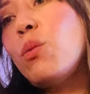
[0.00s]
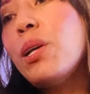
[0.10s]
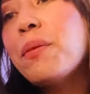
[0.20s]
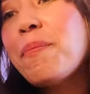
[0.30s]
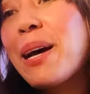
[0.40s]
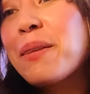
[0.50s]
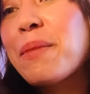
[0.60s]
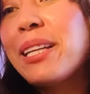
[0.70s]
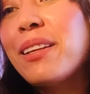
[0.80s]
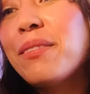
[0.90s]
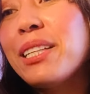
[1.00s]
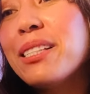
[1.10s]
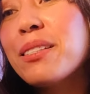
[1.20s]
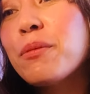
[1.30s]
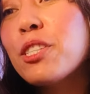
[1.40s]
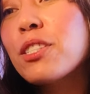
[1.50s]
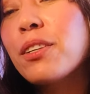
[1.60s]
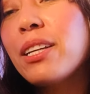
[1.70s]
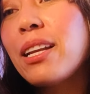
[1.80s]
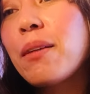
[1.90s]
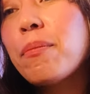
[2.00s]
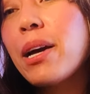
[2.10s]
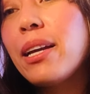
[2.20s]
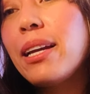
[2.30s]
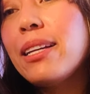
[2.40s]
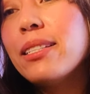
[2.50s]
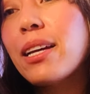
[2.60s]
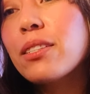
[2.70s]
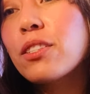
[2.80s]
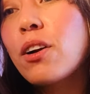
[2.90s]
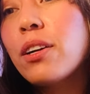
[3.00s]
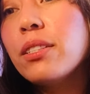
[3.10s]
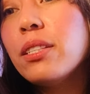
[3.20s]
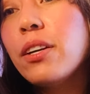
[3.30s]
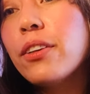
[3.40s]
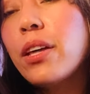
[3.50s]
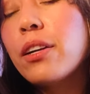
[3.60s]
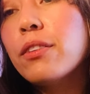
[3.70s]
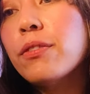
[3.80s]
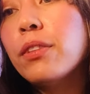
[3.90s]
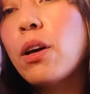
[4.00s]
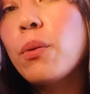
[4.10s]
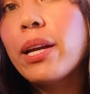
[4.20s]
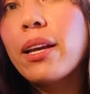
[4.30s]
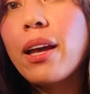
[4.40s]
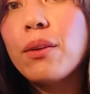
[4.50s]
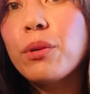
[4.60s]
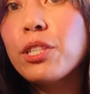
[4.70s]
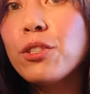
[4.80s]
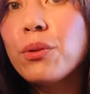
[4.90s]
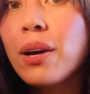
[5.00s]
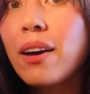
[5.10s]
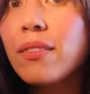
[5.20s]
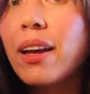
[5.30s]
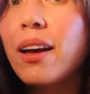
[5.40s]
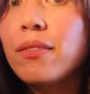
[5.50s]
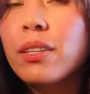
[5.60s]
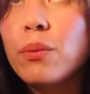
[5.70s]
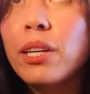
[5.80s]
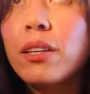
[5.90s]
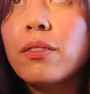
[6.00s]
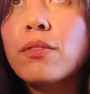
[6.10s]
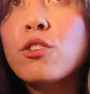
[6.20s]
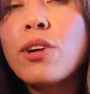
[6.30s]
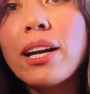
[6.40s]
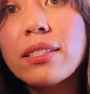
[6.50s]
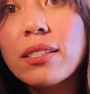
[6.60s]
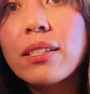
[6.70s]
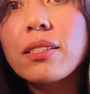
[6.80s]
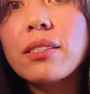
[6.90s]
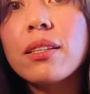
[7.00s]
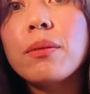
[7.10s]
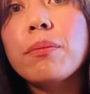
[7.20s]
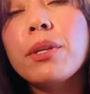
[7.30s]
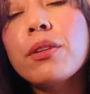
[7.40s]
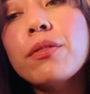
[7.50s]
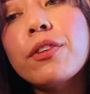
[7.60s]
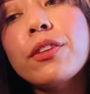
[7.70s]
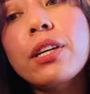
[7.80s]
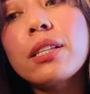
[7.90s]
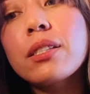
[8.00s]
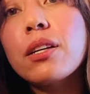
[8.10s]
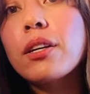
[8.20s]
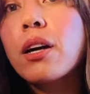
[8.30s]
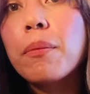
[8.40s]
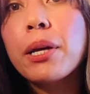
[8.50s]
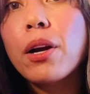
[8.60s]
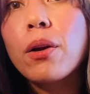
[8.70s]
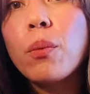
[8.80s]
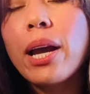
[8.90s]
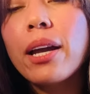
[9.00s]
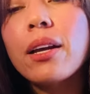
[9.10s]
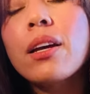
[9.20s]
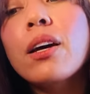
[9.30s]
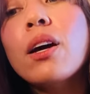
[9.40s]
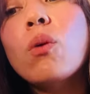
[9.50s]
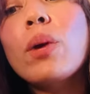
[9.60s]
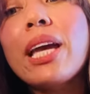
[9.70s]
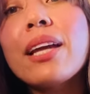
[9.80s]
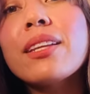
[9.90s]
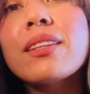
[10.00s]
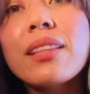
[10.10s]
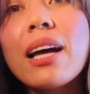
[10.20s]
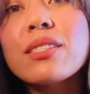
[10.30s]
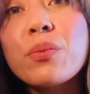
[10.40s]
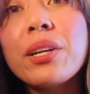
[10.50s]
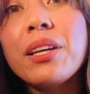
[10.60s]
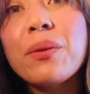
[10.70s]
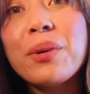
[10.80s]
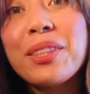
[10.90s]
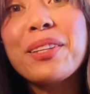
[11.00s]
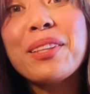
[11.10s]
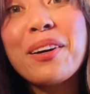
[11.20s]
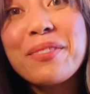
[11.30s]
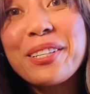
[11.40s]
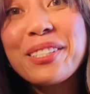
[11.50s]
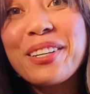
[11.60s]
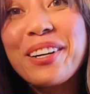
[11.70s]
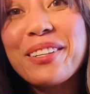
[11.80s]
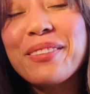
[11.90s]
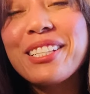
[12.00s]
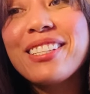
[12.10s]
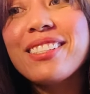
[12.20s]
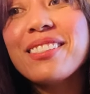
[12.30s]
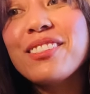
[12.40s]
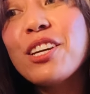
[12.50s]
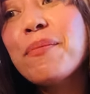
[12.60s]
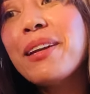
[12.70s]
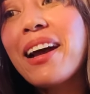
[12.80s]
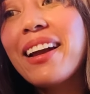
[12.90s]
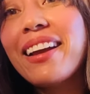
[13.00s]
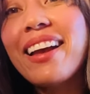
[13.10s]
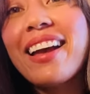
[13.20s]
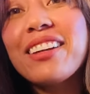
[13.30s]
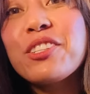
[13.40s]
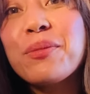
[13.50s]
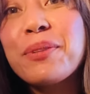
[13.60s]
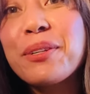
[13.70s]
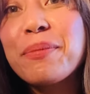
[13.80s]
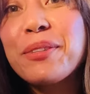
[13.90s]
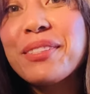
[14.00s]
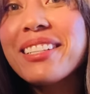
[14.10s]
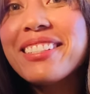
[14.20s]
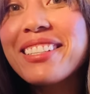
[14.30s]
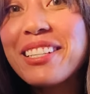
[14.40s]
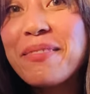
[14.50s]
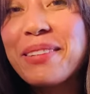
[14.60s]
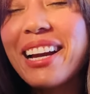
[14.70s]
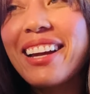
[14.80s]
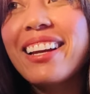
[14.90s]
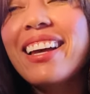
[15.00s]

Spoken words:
Welcome back, my lovelies. I'm just looking at my index cards here that are flowing, and we do have a heavy week of transits and beautiful things that are coming our way. We ended the last reading with the Lover's card, which is Gemini, and Jupiter moves into Gemini.